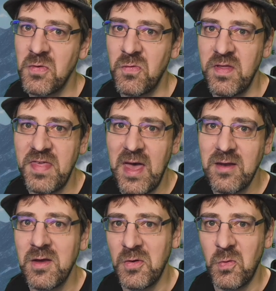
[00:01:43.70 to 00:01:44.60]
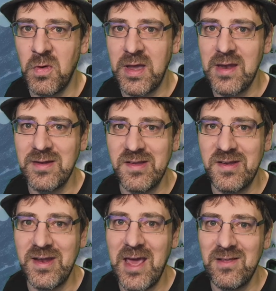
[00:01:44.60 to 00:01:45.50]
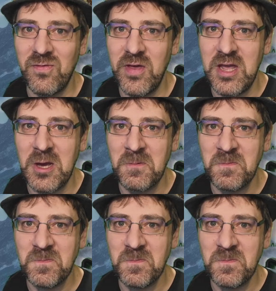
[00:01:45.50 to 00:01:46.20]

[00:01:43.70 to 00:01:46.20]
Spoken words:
With that, we'll get into today's video.